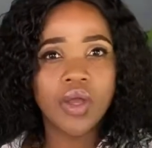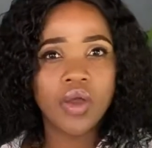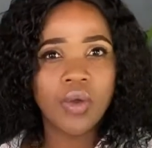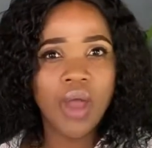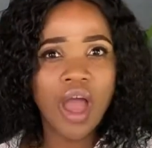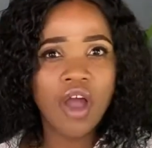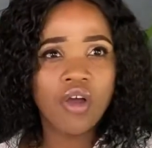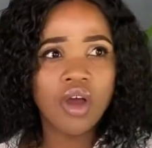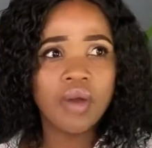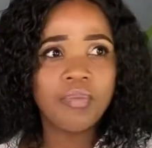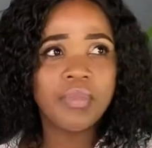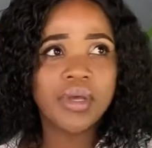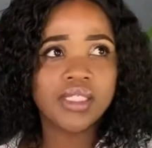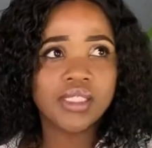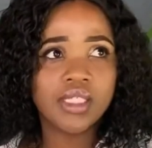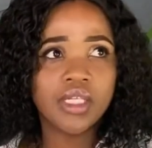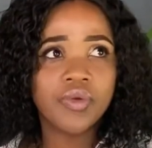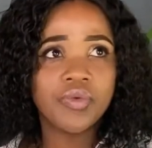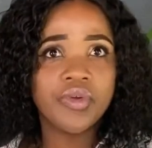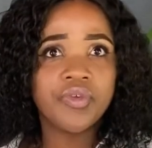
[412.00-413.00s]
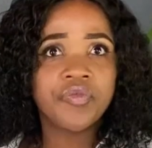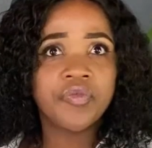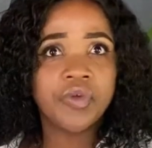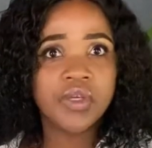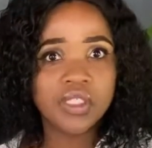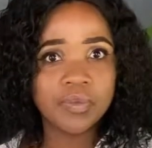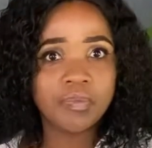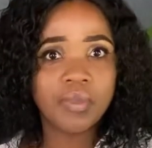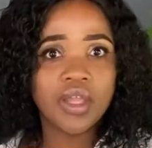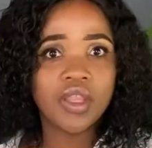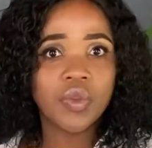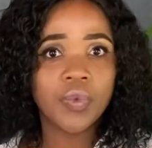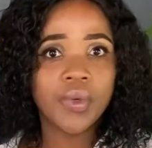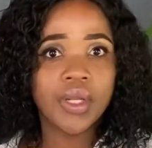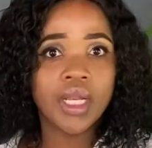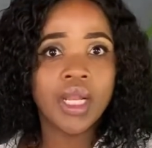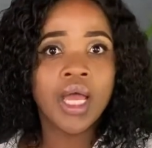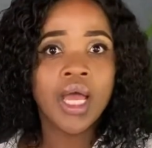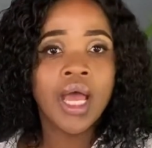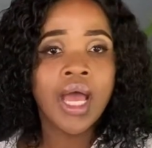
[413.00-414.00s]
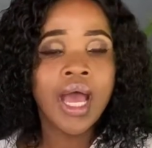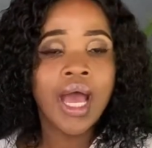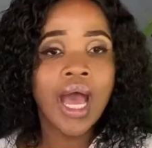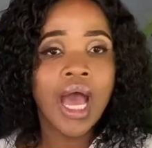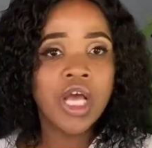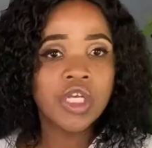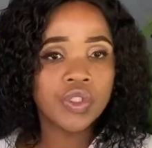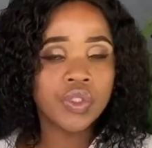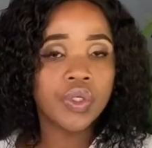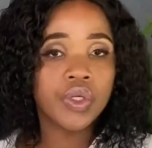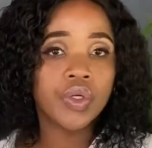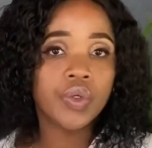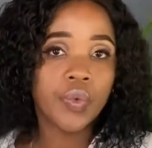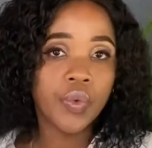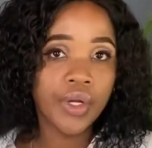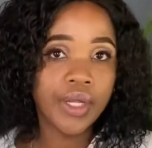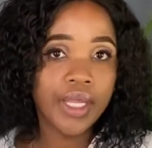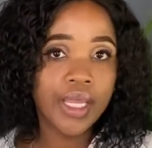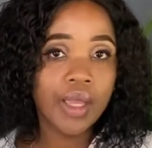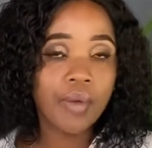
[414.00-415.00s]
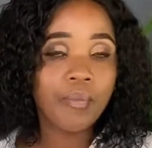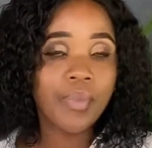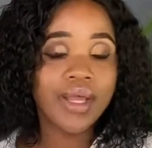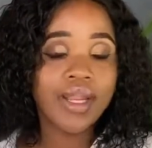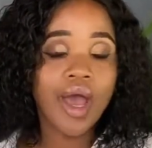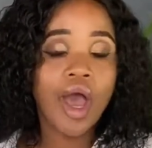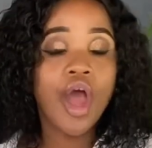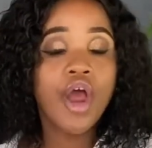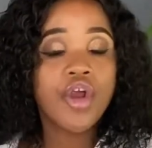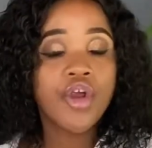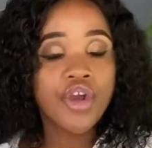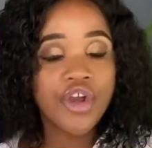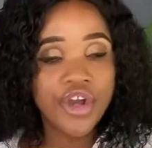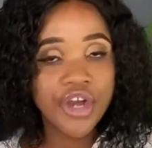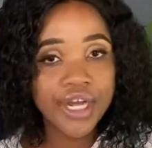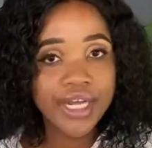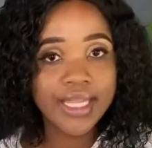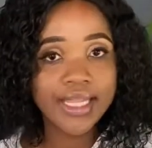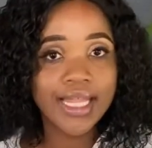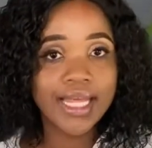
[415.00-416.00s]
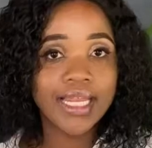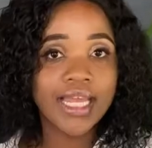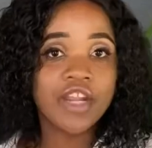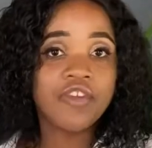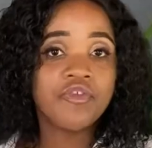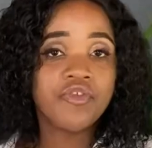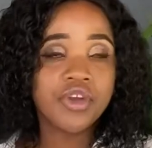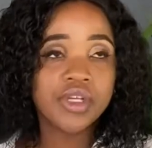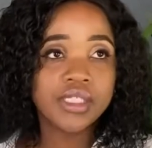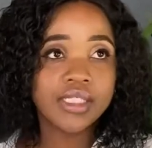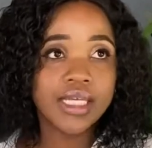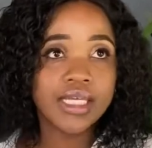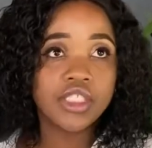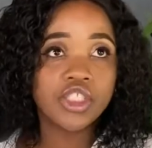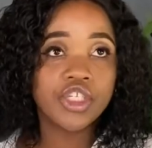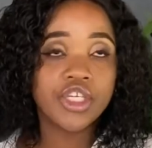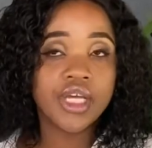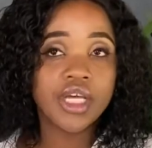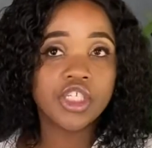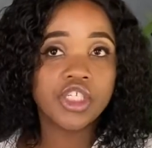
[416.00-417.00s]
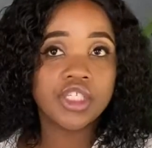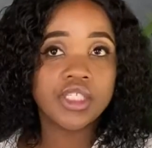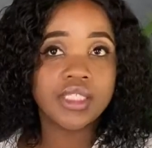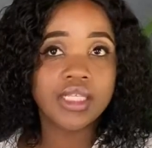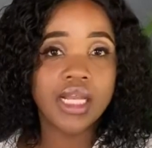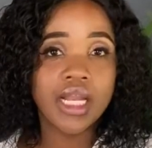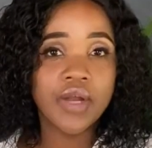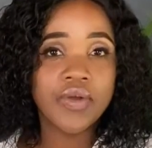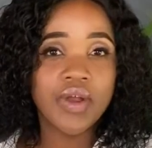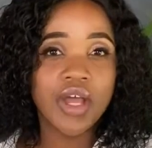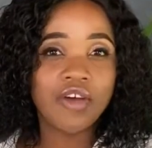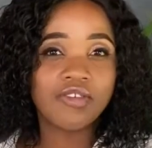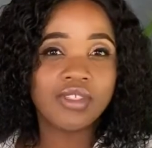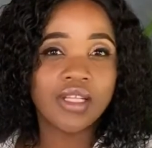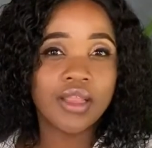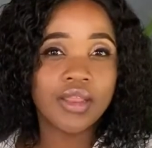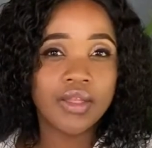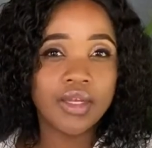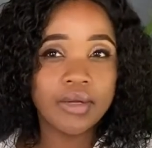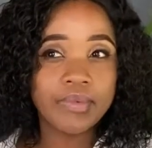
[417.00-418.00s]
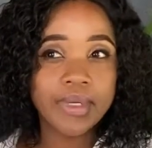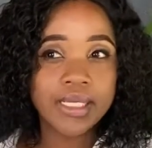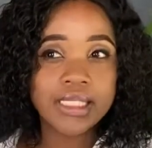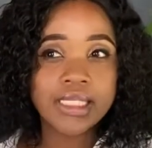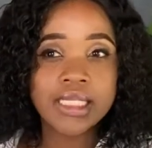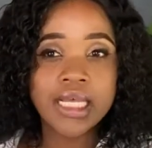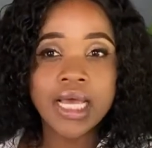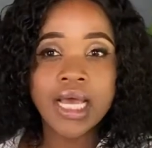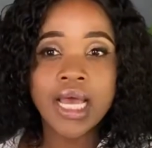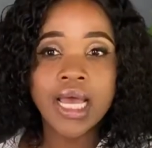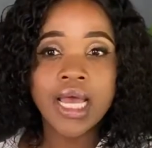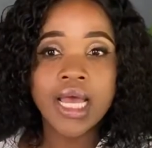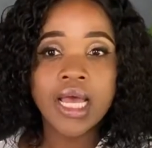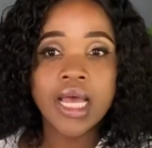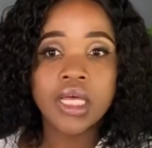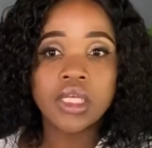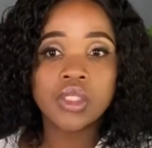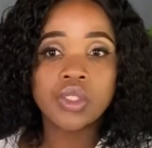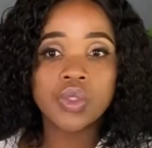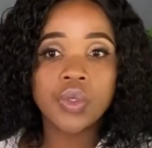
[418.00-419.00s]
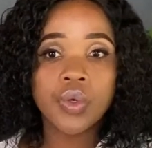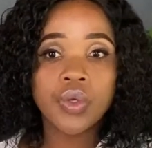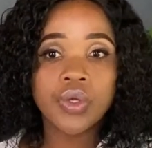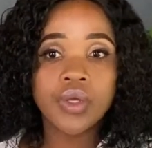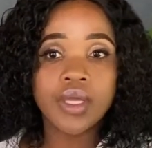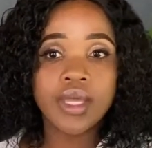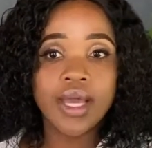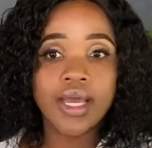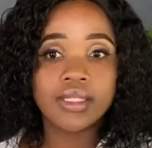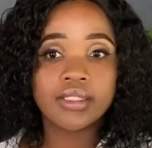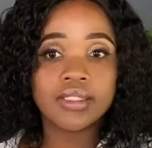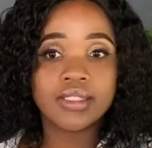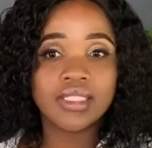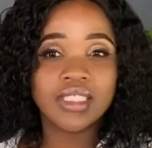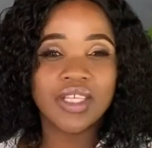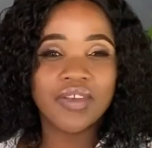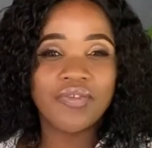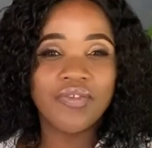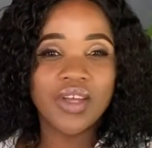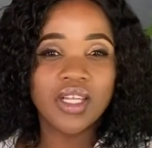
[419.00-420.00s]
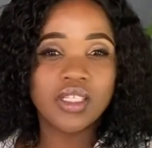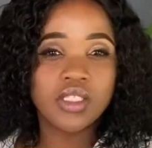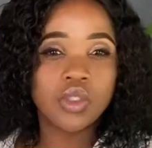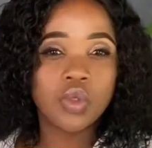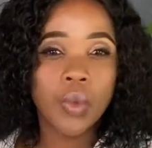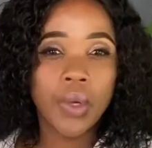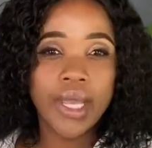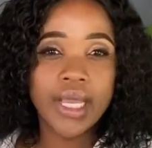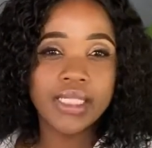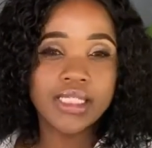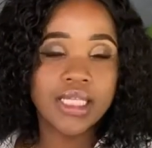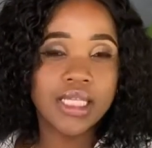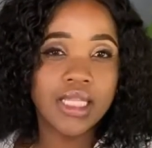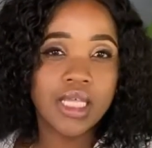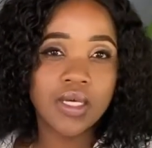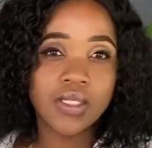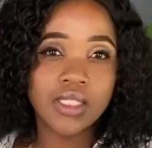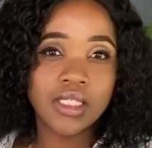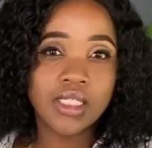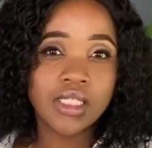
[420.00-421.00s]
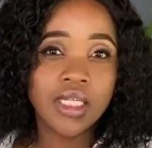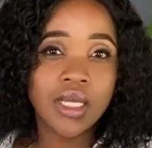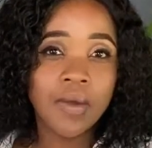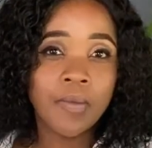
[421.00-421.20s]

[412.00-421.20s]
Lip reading: I got my salary first month when I started working, but I heard that in Free State you get your salary after 3 months, so you get 70 or 80,000